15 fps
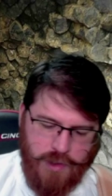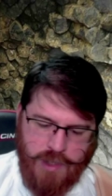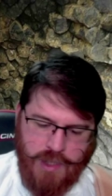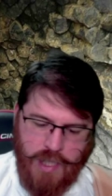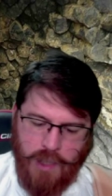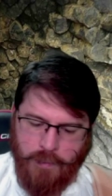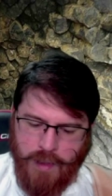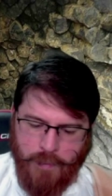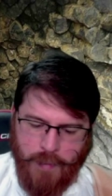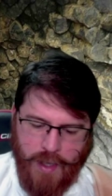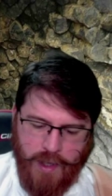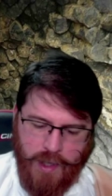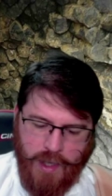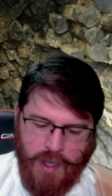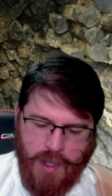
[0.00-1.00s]
Tell me
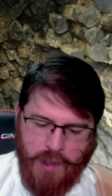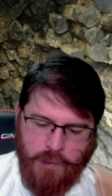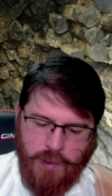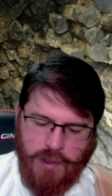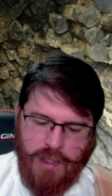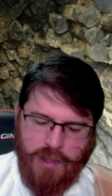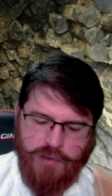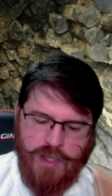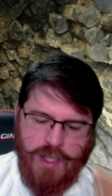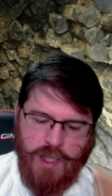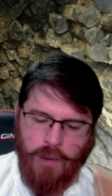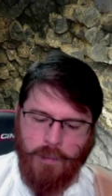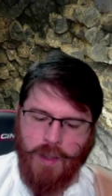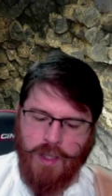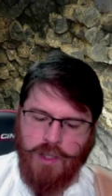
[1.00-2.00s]
about it. I would love to
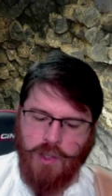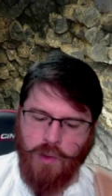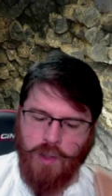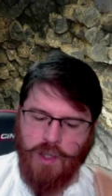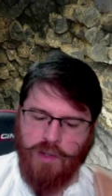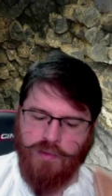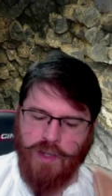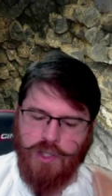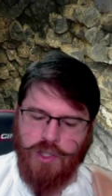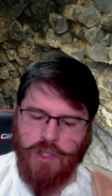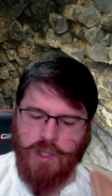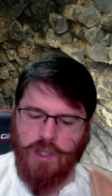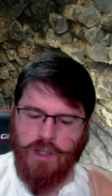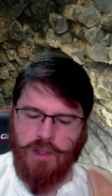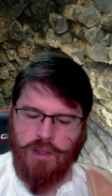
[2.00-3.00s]
hear about your
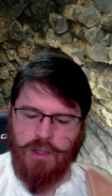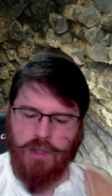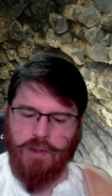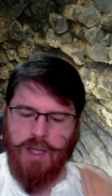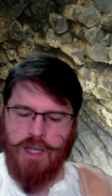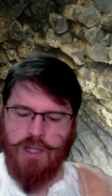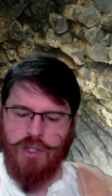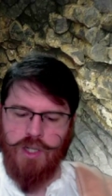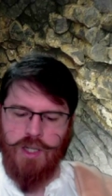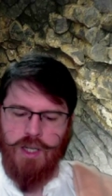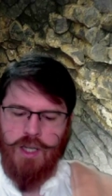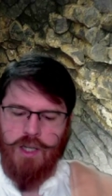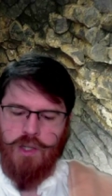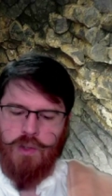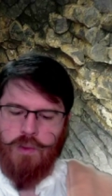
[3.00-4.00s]
adventure location
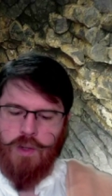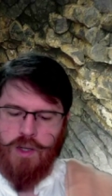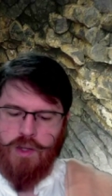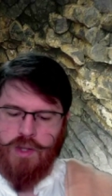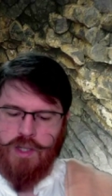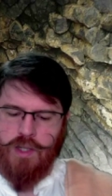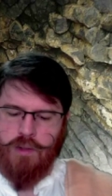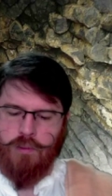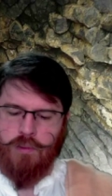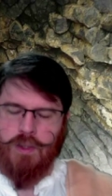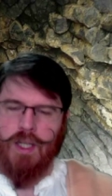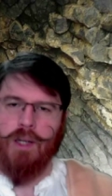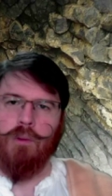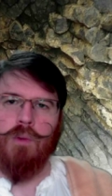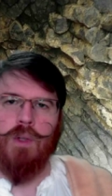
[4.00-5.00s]
and who are the
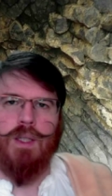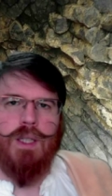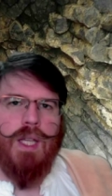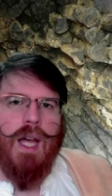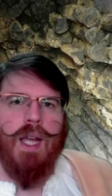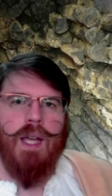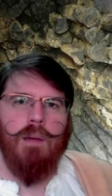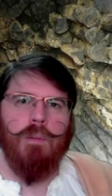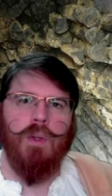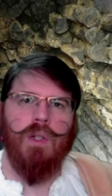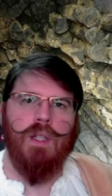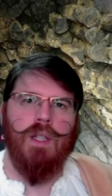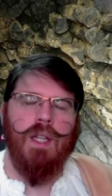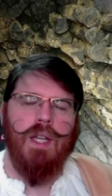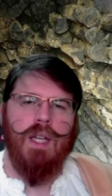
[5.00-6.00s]
like
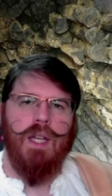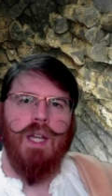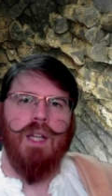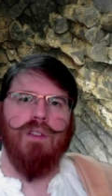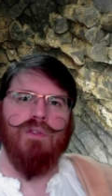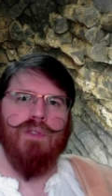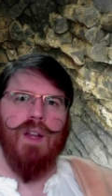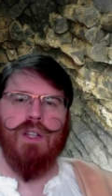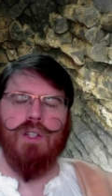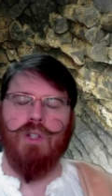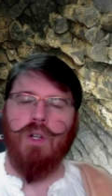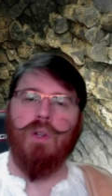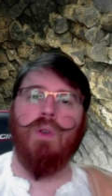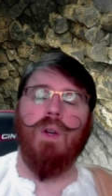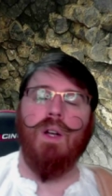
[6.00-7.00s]
reliable
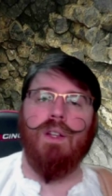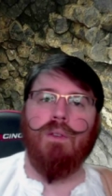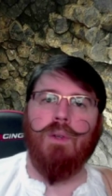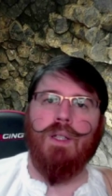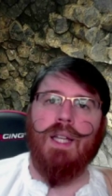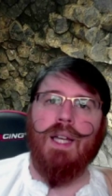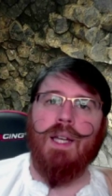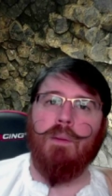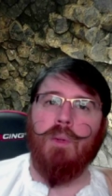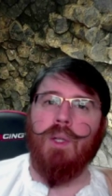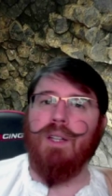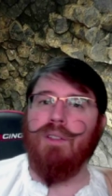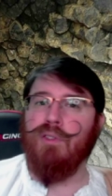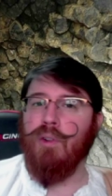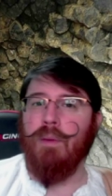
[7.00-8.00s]
adventure or who are the reliable
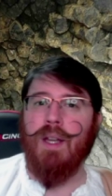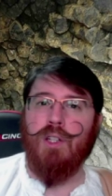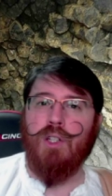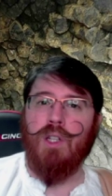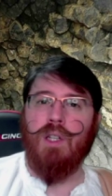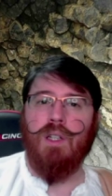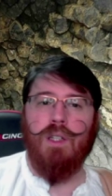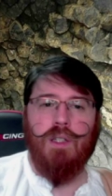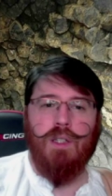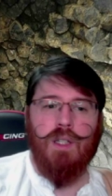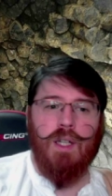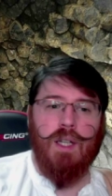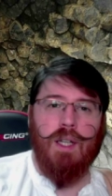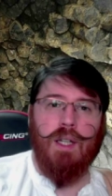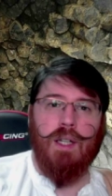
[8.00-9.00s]
information
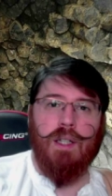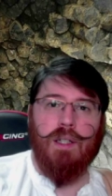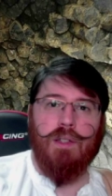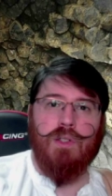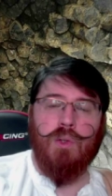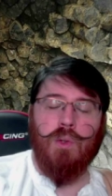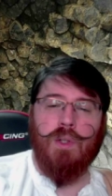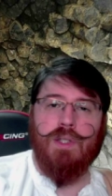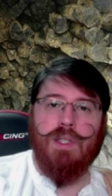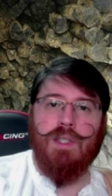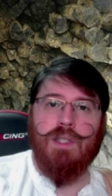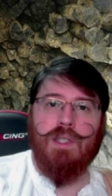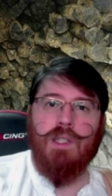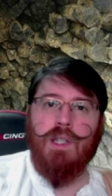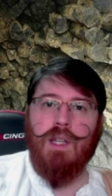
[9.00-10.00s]
uh,
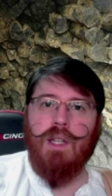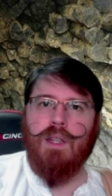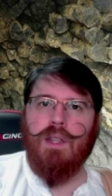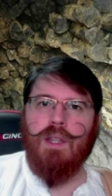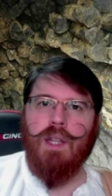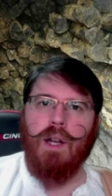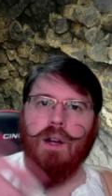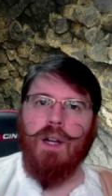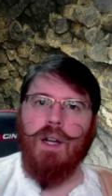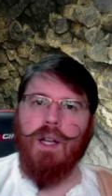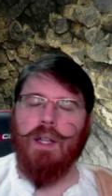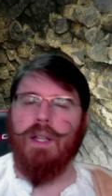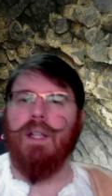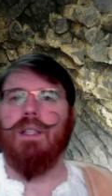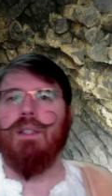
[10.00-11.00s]
sources that are
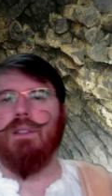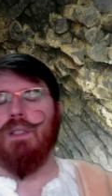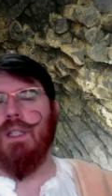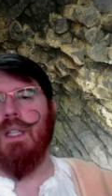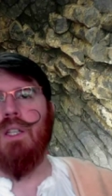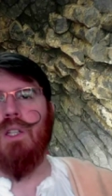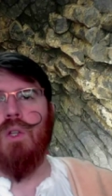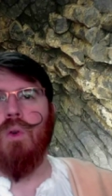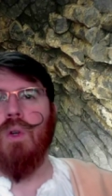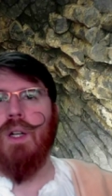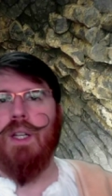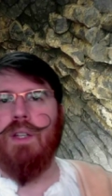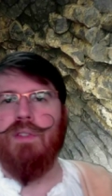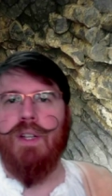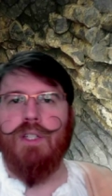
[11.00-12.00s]
uh, in your
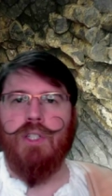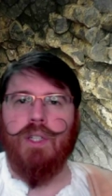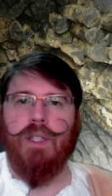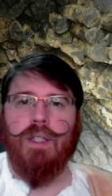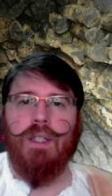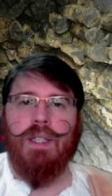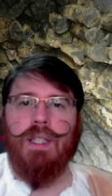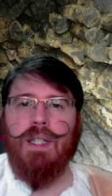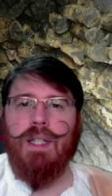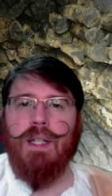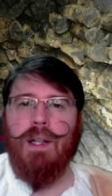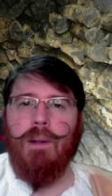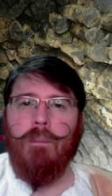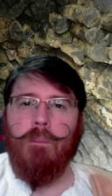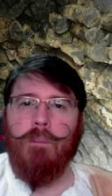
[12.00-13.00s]
adventure
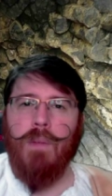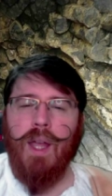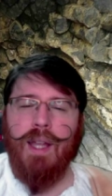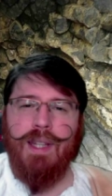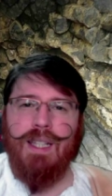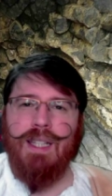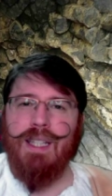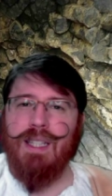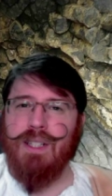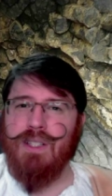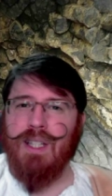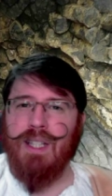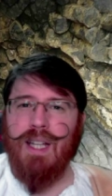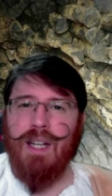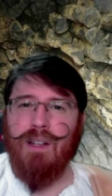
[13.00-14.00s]
I think that
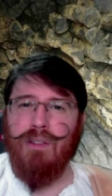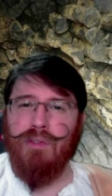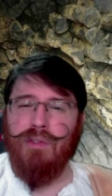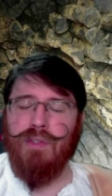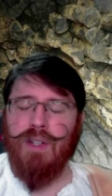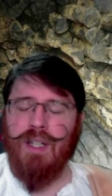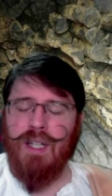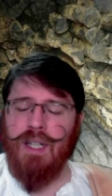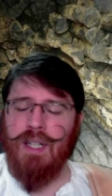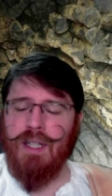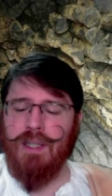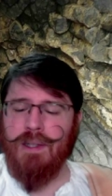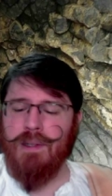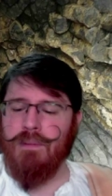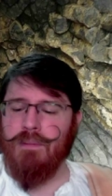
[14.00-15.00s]
there's a lot of
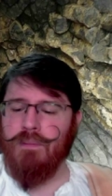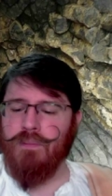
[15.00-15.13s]
uh,